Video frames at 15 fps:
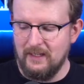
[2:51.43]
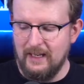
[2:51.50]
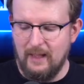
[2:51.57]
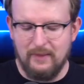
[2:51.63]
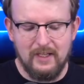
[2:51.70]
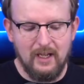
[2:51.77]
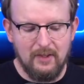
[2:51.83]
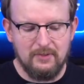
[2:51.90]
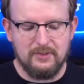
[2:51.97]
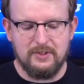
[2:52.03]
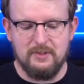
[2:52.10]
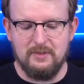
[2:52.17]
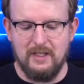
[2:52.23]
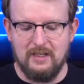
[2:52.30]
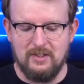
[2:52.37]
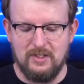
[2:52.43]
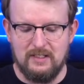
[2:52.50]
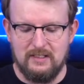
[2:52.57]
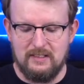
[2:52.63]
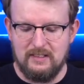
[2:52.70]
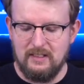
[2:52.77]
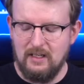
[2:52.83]
Now, the other 2
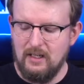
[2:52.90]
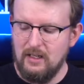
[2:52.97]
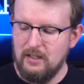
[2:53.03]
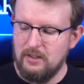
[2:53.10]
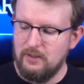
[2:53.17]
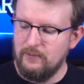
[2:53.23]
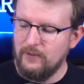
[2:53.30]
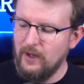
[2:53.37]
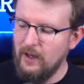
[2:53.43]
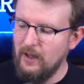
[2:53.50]
dungeons, you've